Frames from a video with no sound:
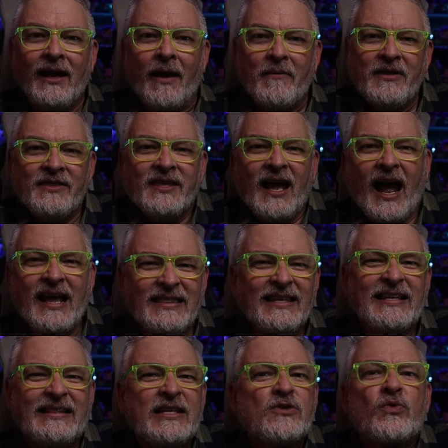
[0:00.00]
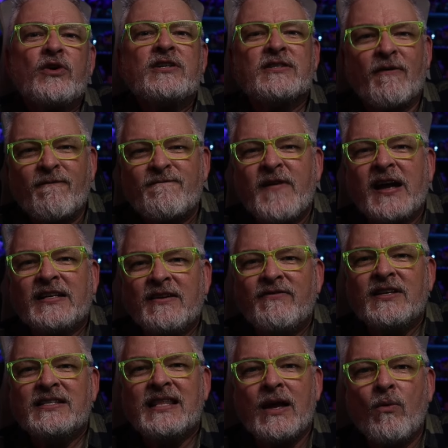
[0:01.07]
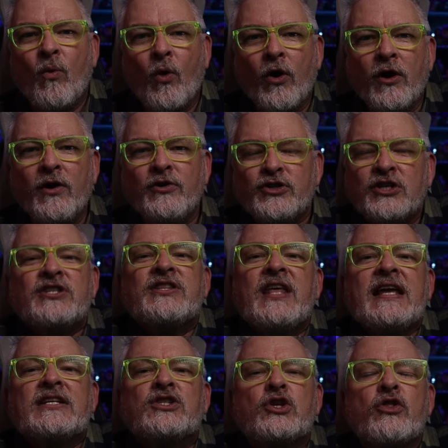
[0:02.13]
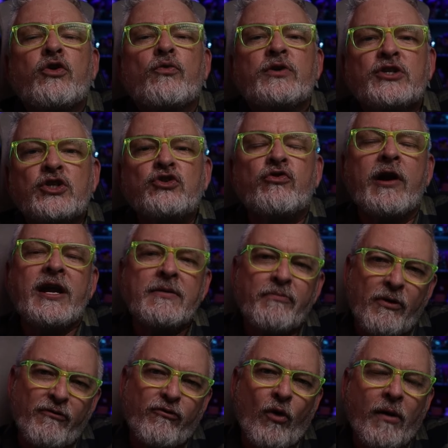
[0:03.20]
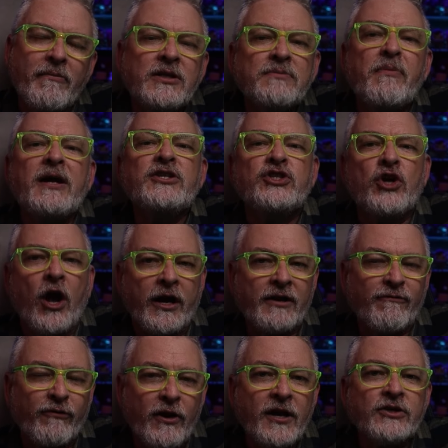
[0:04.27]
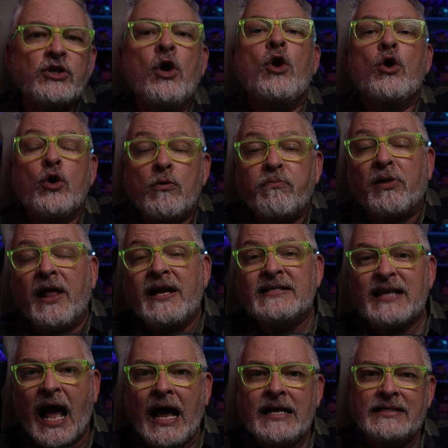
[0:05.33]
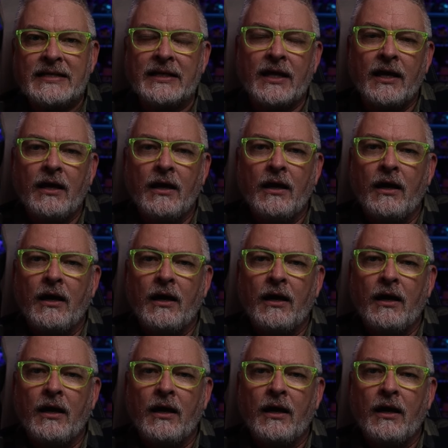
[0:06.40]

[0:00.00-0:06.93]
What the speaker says: I mean, I think these were as effective as they were, just thanks to the restrained performance by Johnny French, who plays Isaac.